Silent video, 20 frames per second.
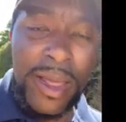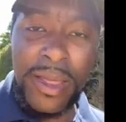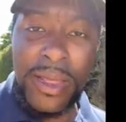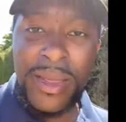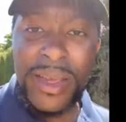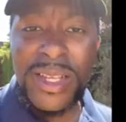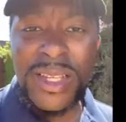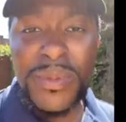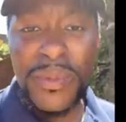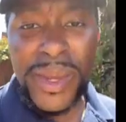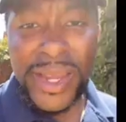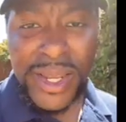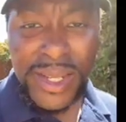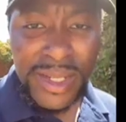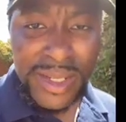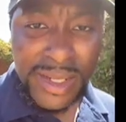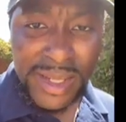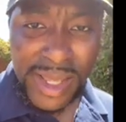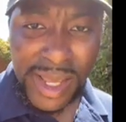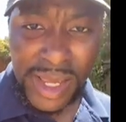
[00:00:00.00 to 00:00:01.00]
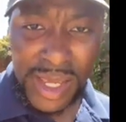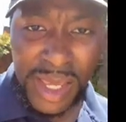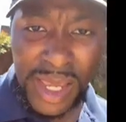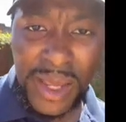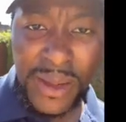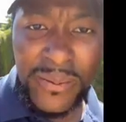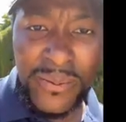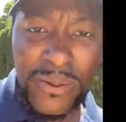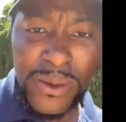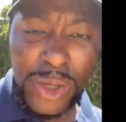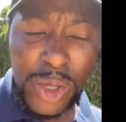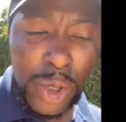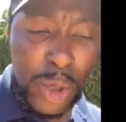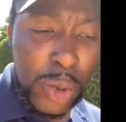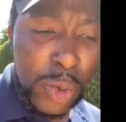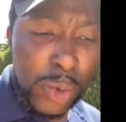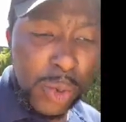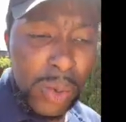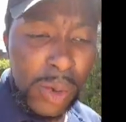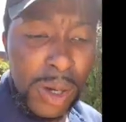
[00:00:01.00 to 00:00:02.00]
This means that if
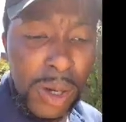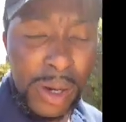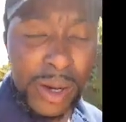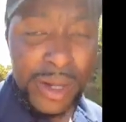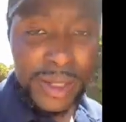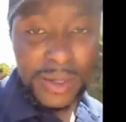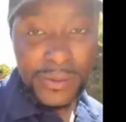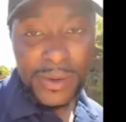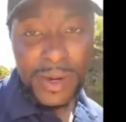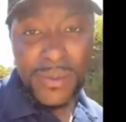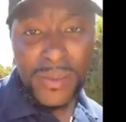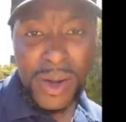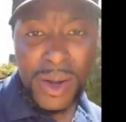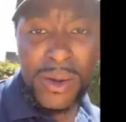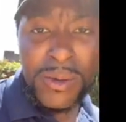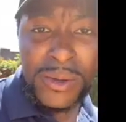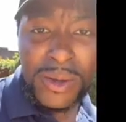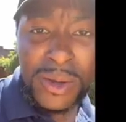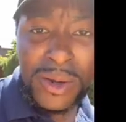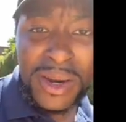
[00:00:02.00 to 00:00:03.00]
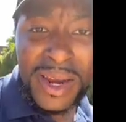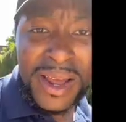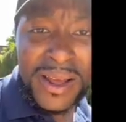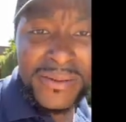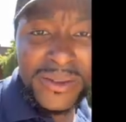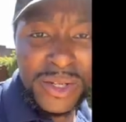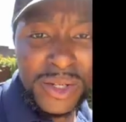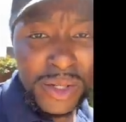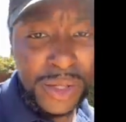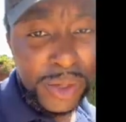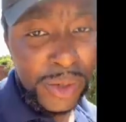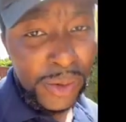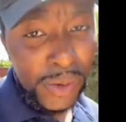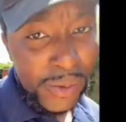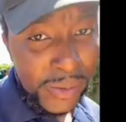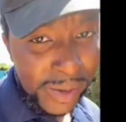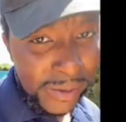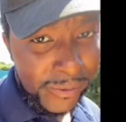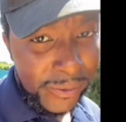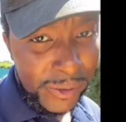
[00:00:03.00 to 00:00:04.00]
you are going to run a mile, you're going to have to do,
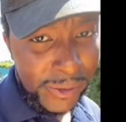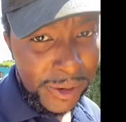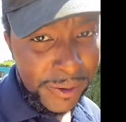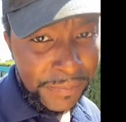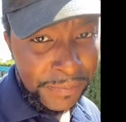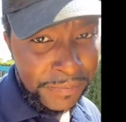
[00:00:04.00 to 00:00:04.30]
wait for it,